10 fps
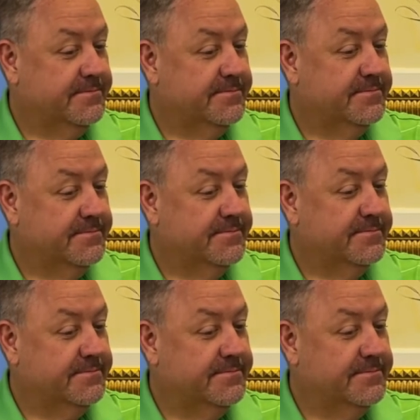
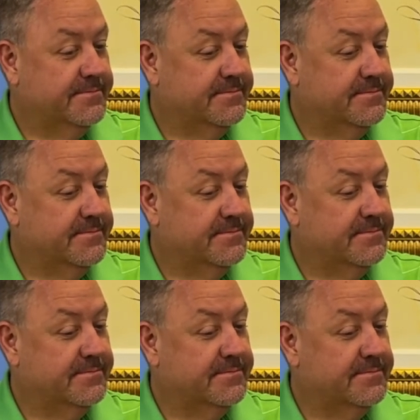
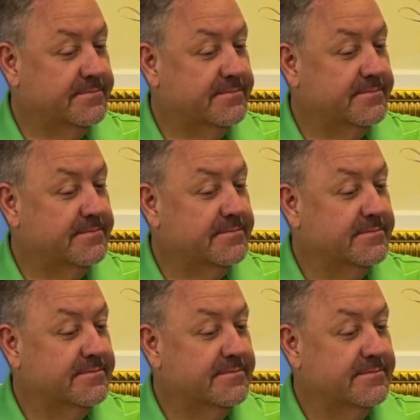
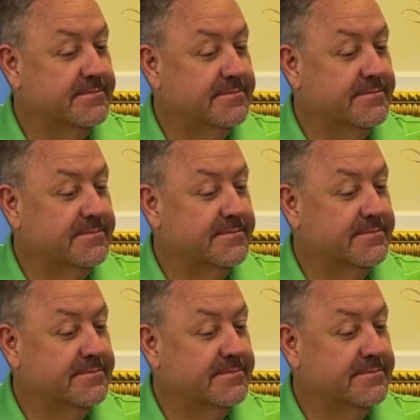(not speaking)